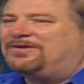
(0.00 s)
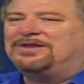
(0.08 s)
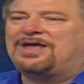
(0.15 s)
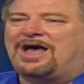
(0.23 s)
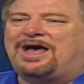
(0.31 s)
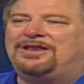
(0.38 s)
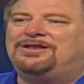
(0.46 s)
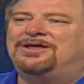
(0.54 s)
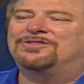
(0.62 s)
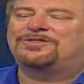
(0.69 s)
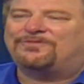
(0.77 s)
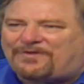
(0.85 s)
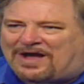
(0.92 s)
in God
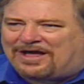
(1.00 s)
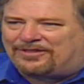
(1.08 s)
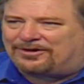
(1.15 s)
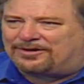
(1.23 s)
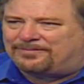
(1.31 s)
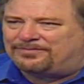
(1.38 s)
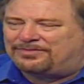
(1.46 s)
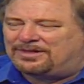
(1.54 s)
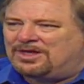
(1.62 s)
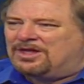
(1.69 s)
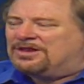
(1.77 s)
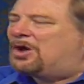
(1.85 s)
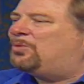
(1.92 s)
the Father.
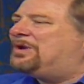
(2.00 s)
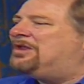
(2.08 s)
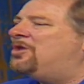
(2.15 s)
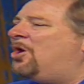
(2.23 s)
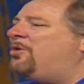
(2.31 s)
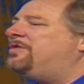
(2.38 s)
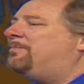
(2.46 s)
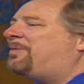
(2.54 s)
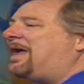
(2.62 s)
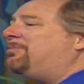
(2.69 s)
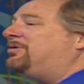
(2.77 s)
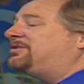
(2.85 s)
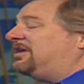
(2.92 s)
Now, we know the
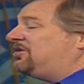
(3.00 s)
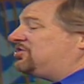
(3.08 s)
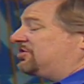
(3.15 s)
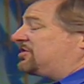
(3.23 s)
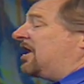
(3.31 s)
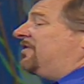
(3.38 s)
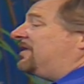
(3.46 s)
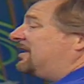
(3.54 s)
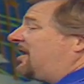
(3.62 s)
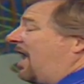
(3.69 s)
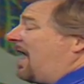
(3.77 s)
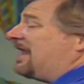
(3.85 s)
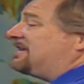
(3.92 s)
Bible teaches that
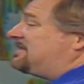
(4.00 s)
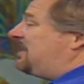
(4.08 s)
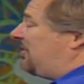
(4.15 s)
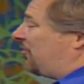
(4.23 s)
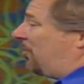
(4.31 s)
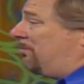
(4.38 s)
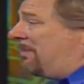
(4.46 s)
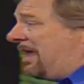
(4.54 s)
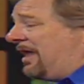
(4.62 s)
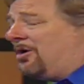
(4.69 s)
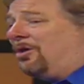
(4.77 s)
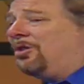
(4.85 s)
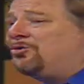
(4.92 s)
God is neither
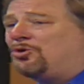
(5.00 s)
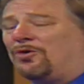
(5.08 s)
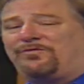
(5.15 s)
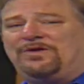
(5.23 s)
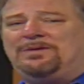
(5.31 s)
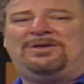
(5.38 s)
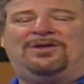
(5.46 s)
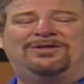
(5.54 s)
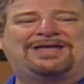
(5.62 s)
male nor female.